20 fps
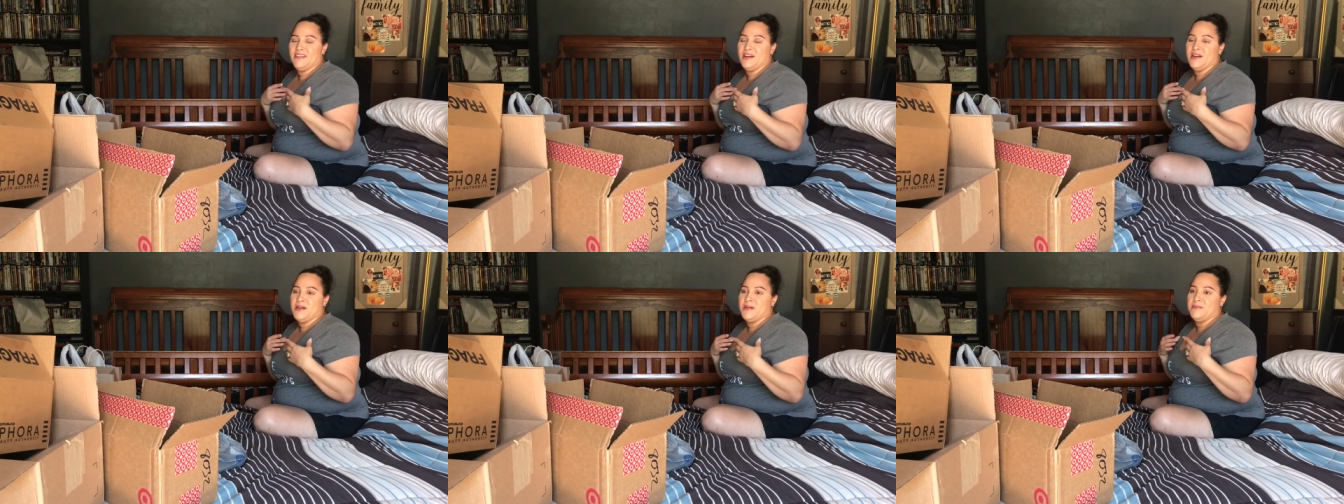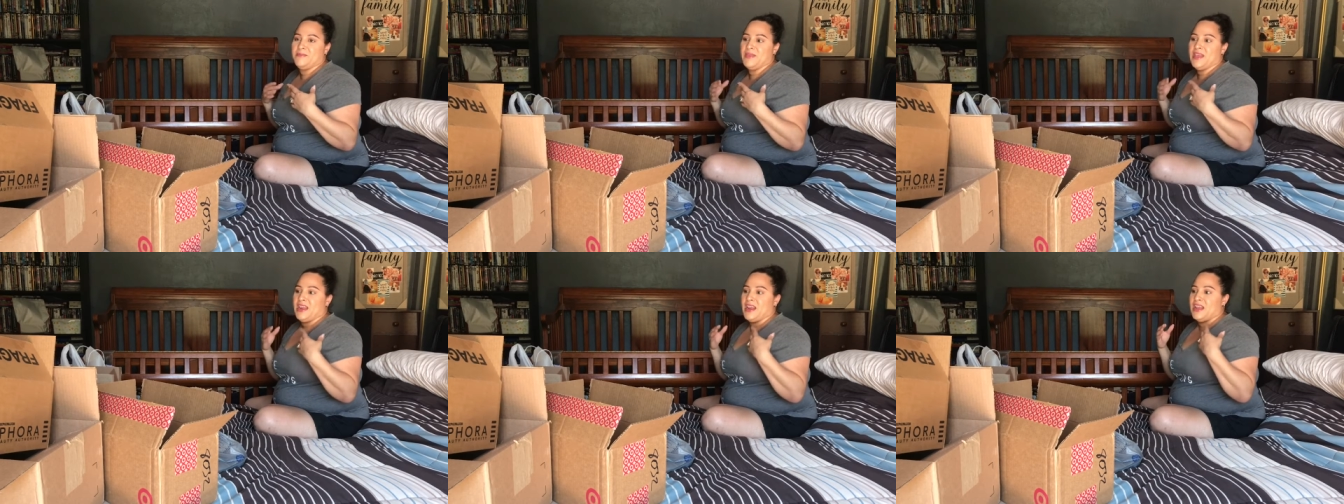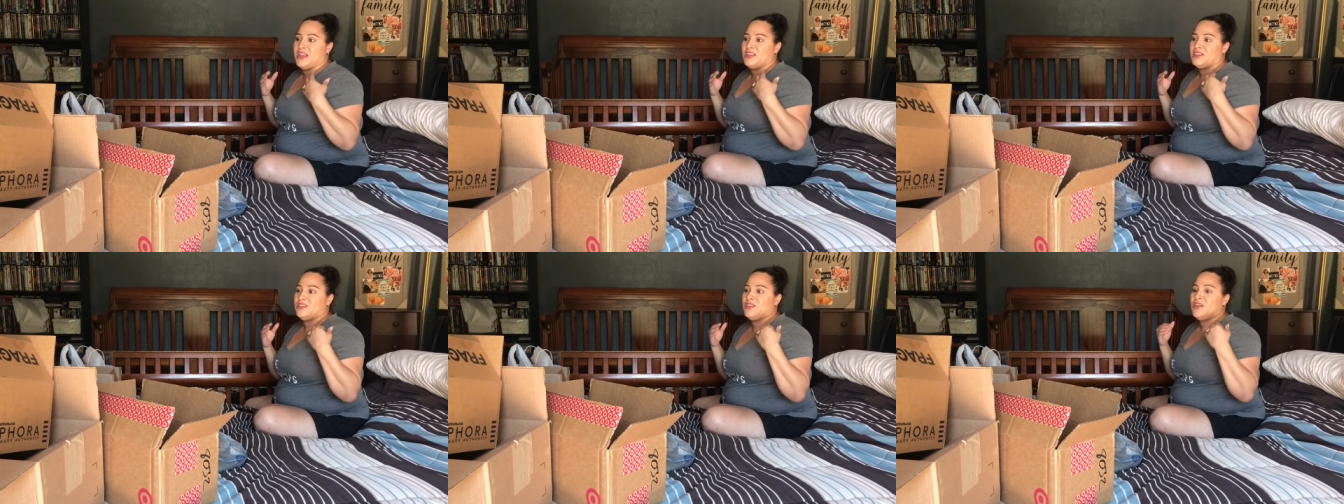Um,
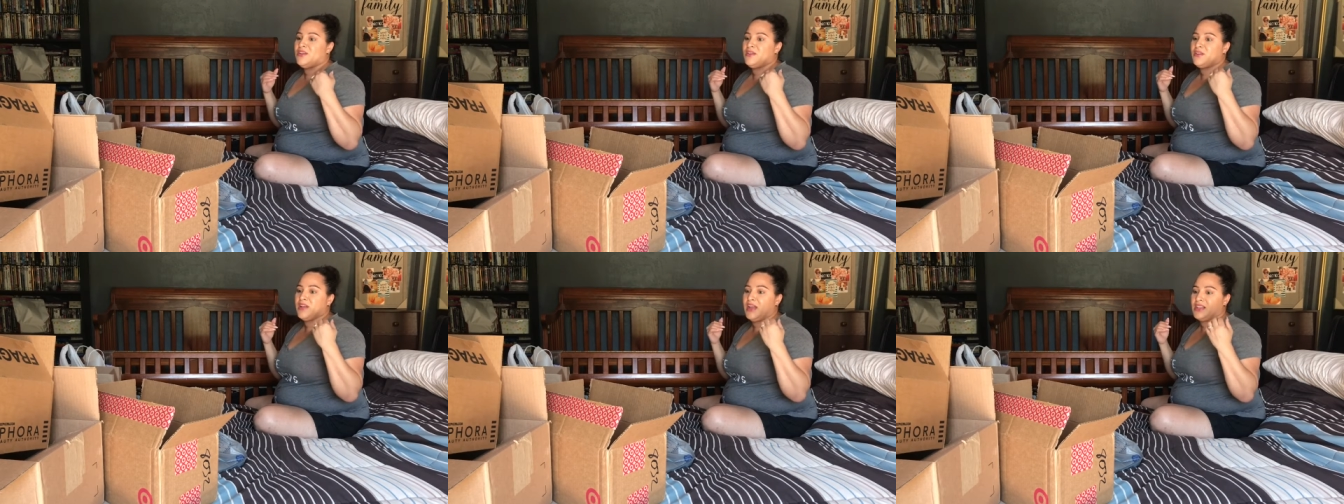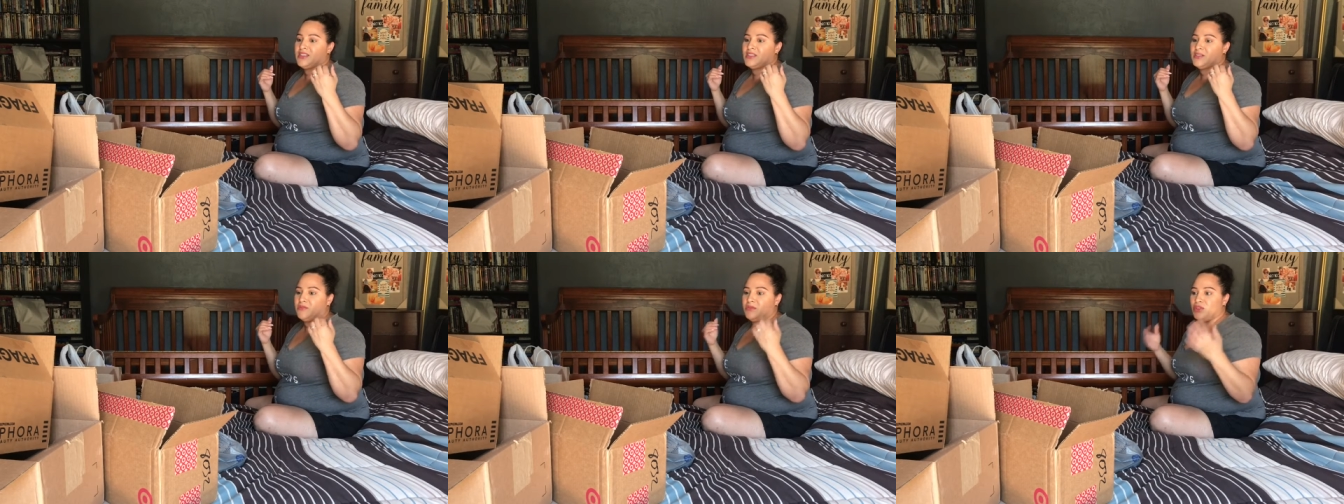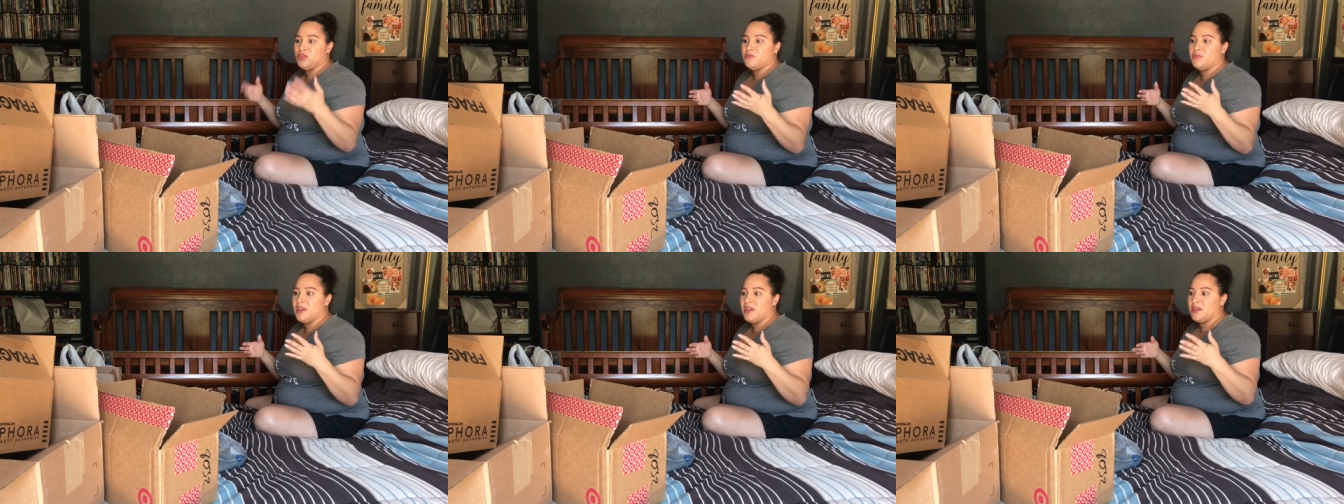and I got some
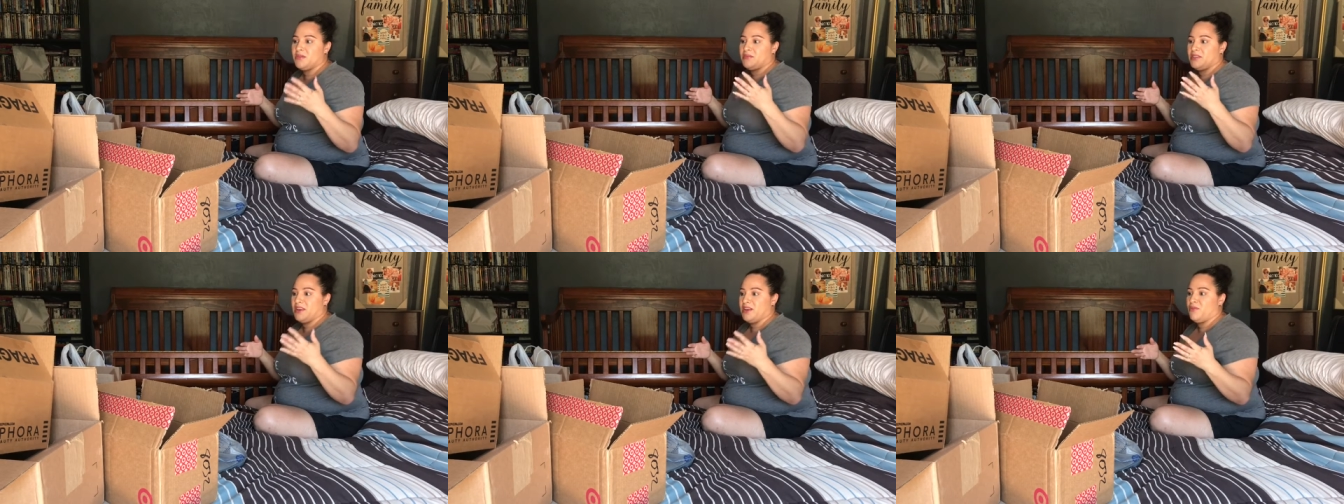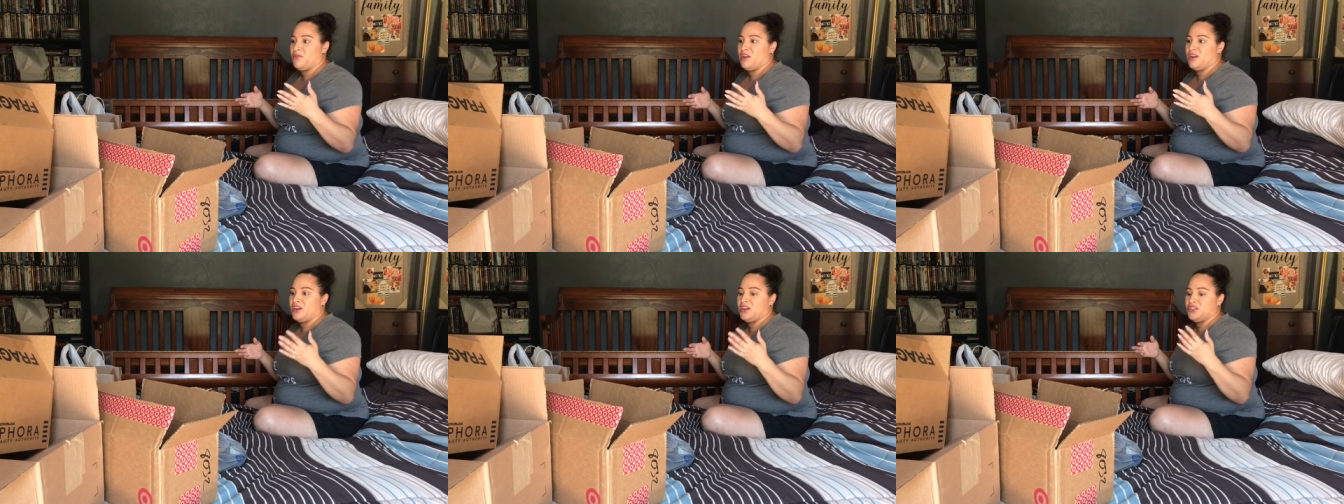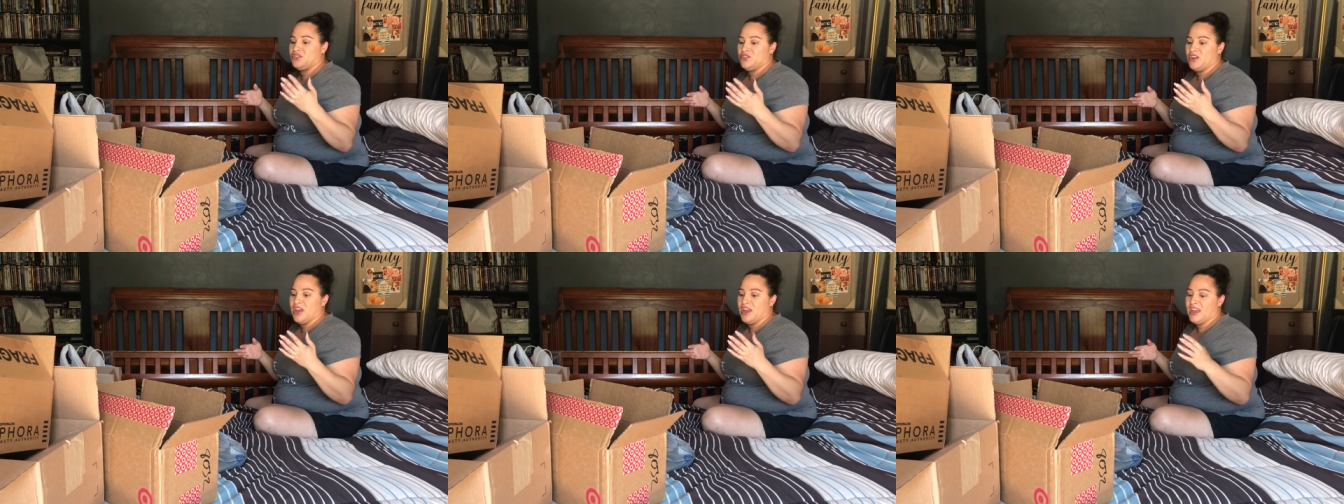new makeup that I
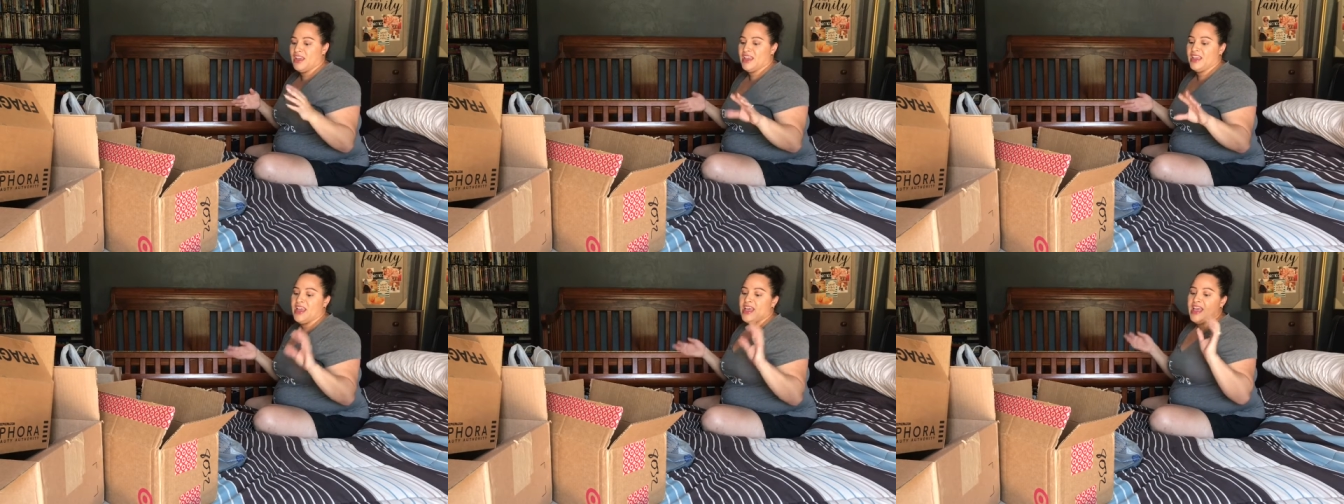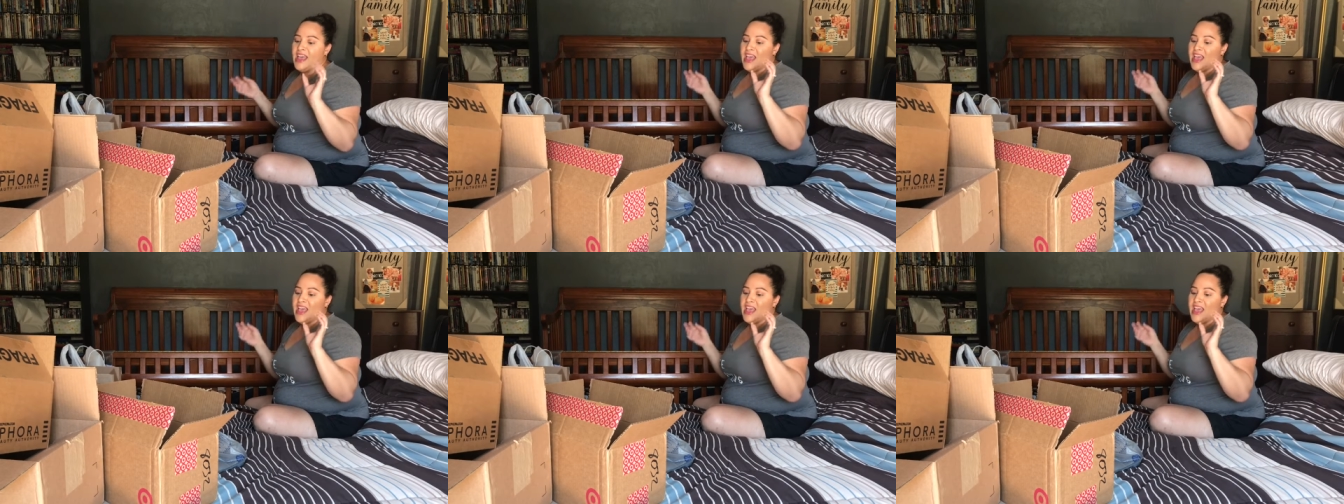wanted to try.